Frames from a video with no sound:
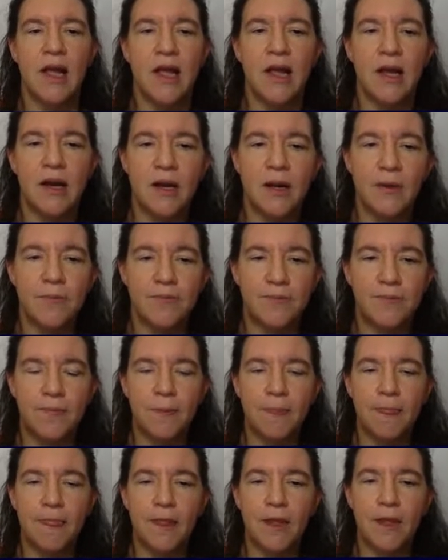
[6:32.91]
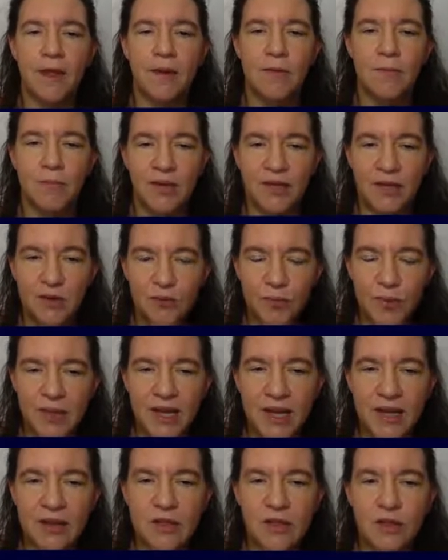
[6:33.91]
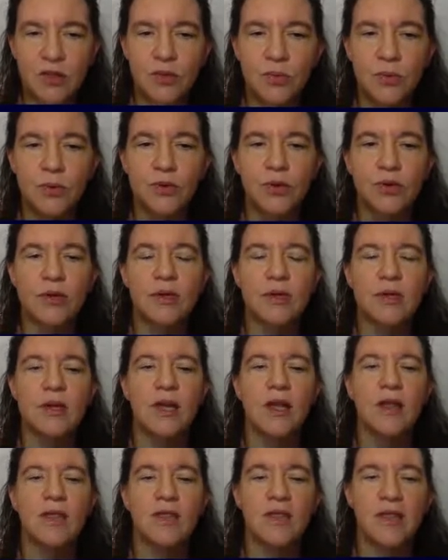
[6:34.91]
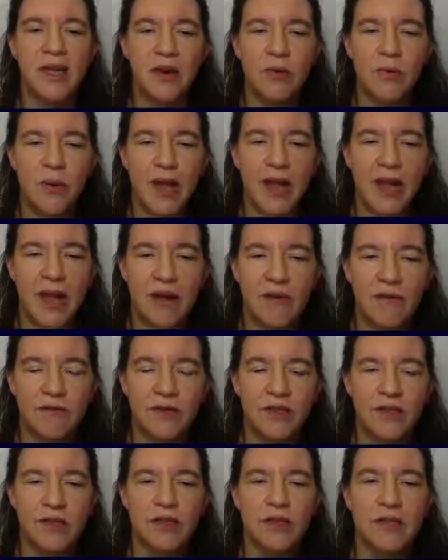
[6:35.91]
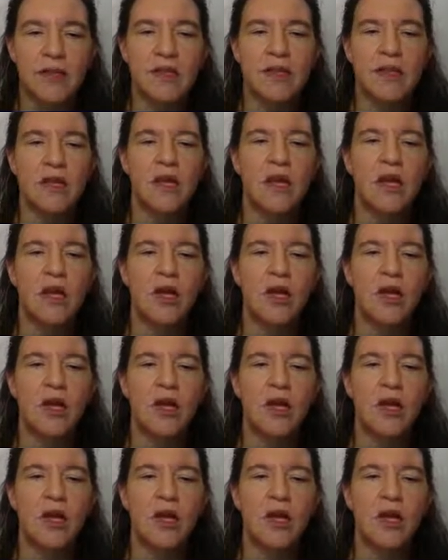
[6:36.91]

But if we get this to work, then we have that the